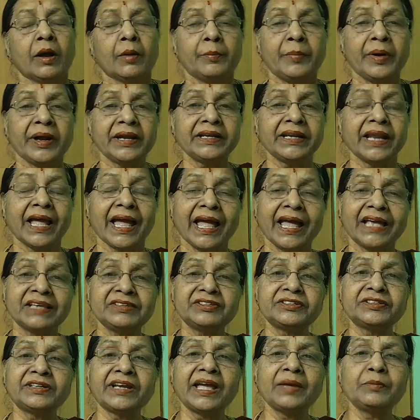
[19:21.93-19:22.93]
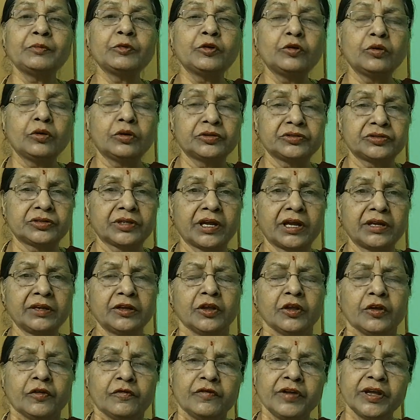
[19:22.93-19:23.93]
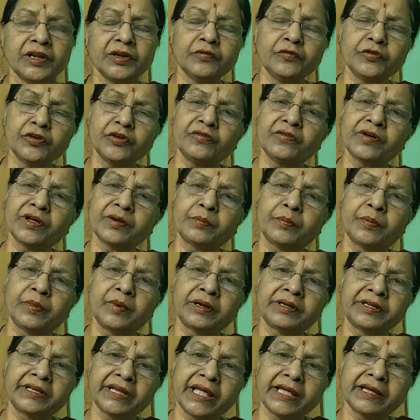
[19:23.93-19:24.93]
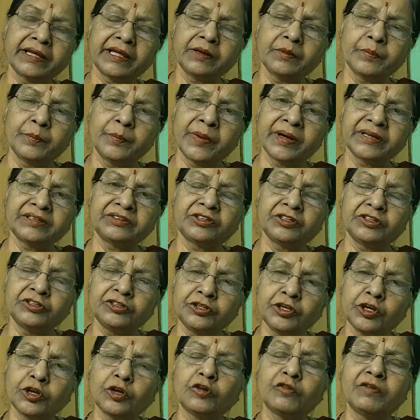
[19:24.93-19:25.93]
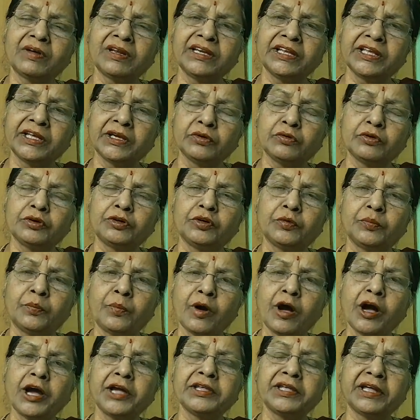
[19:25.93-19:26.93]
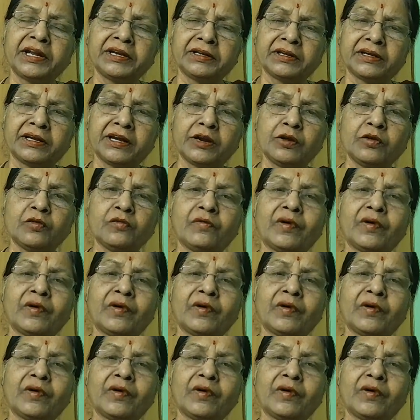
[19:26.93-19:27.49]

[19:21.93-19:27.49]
But as time goes on, when we were taken birth equally good boy and girl,